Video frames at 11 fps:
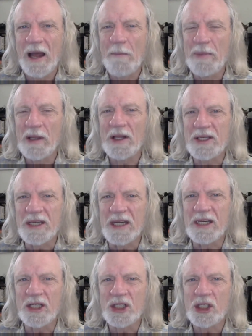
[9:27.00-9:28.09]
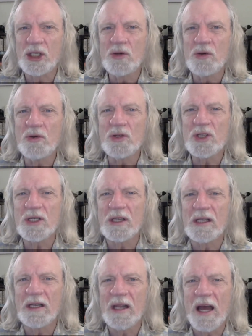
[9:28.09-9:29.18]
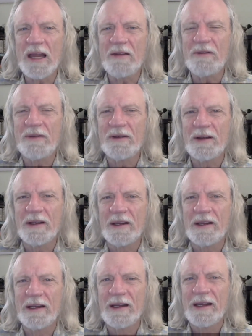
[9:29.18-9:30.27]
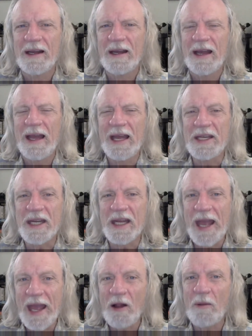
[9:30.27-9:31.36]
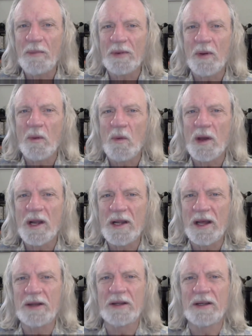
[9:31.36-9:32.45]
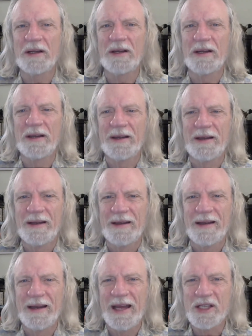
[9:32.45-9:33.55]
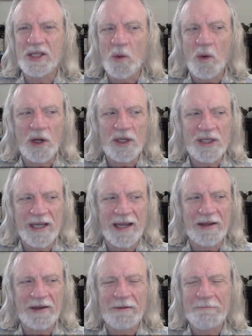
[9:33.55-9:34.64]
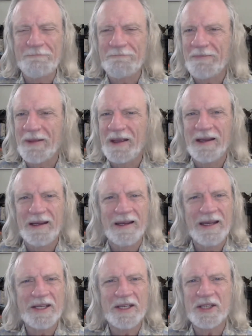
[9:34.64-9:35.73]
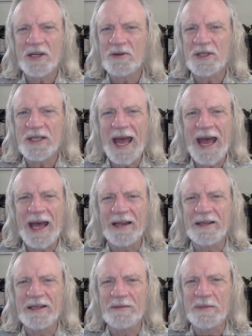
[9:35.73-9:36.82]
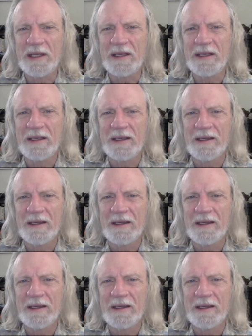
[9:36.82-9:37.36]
ability to choose life and to help one another and to work together it's so sad to me